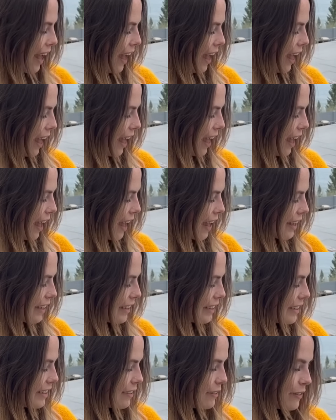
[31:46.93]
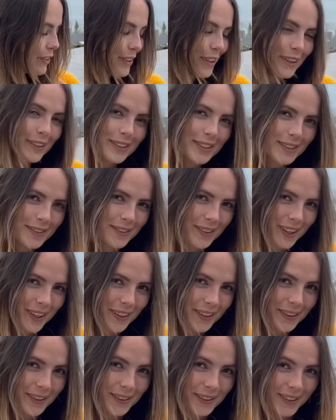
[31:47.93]
And for those of
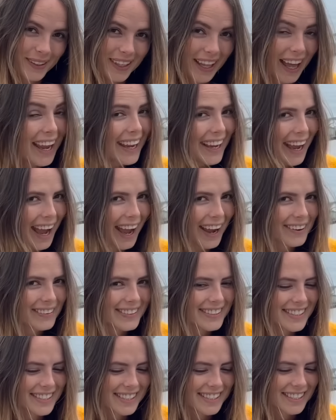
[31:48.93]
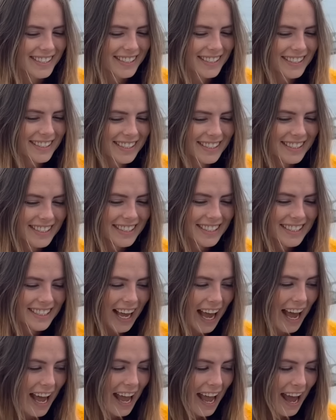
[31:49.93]
you who like acquisitions,
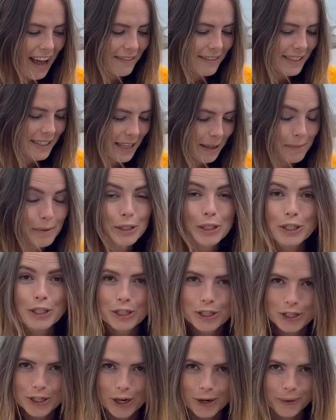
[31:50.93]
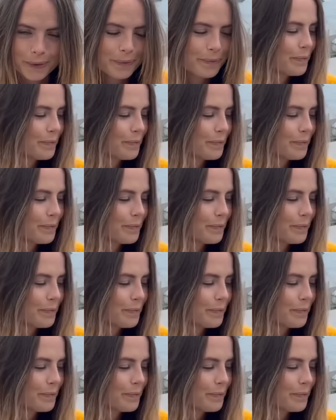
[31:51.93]
I have some to show.